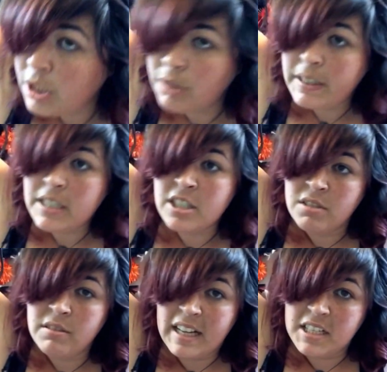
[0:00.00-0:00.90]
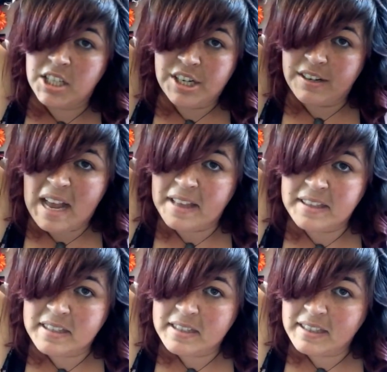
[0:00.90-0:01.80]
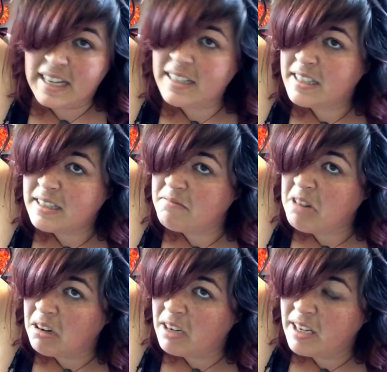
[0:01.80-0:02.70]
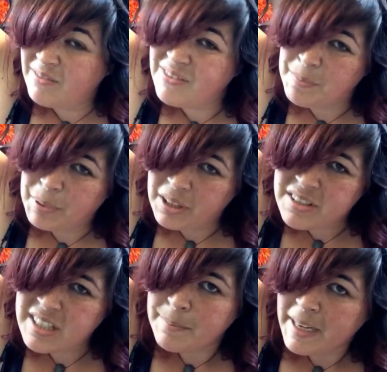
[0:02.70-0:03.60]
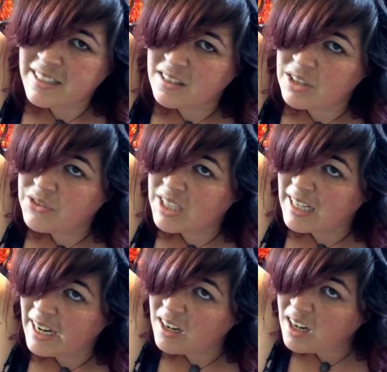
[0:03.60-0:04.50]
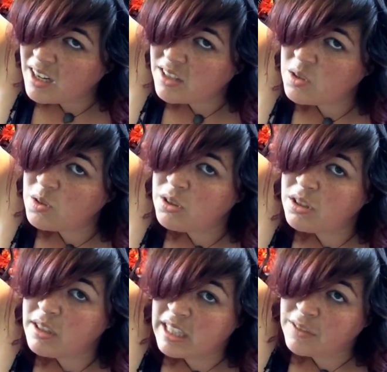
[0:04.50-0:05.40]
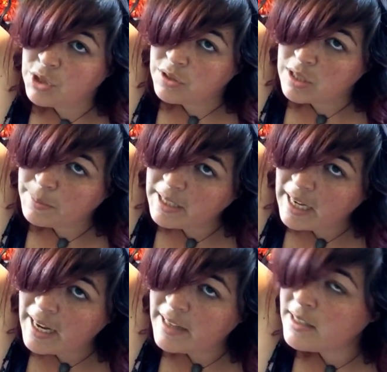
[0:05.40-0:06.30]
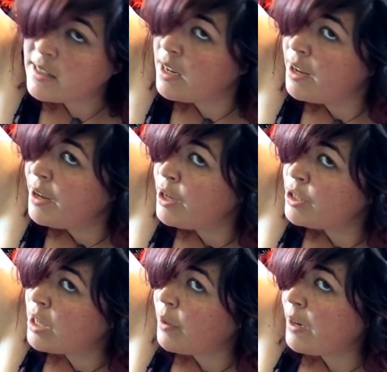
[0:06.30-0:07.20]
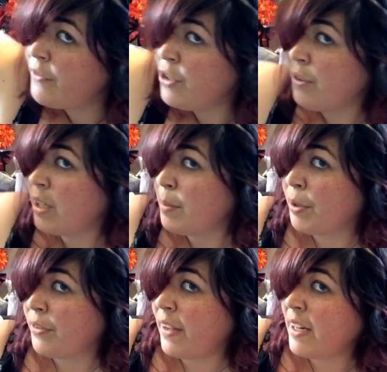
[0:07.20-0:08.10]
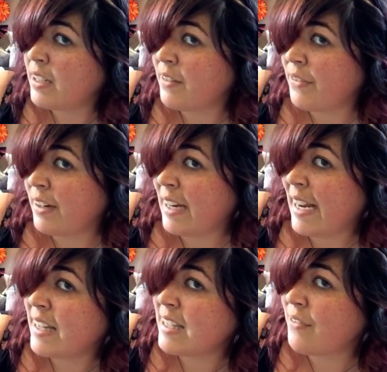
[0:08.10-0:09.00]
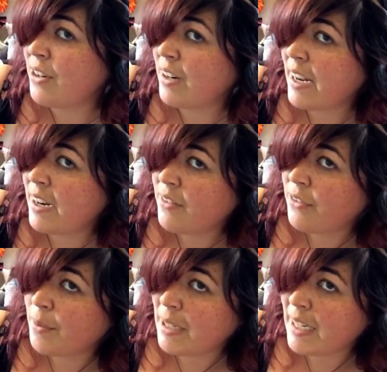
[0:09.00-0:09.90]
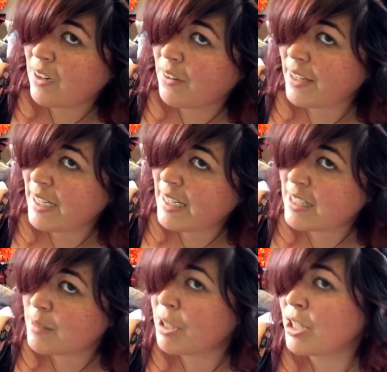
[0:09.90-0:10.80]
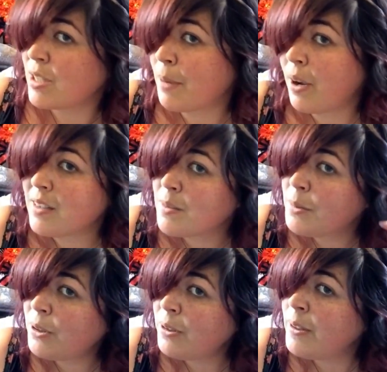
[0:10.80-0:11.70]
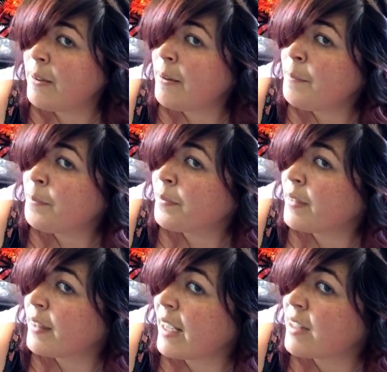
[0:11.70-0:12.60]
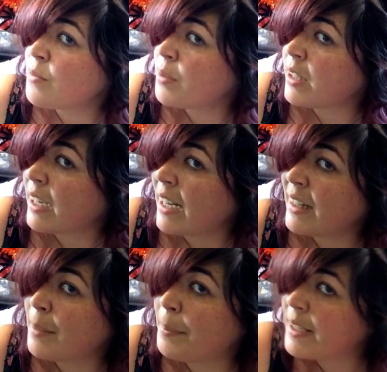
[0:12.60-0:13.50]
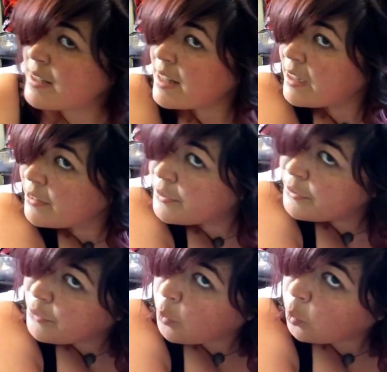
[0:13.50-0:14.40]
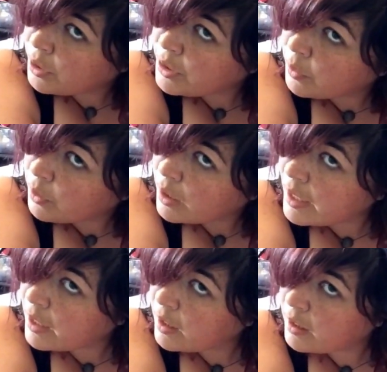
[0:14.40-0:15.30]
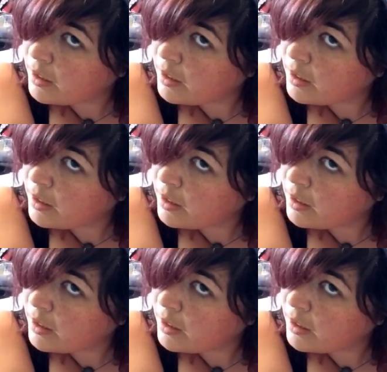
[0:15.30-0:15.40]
don't need to do that to your ends. That's not it burns it, it makes it so you have to get haircuts sooner, it gives you split ends. So if you can prevent the very ends of your hair from getting on the heat as much as possible, that's really kind of the best thing for your hair.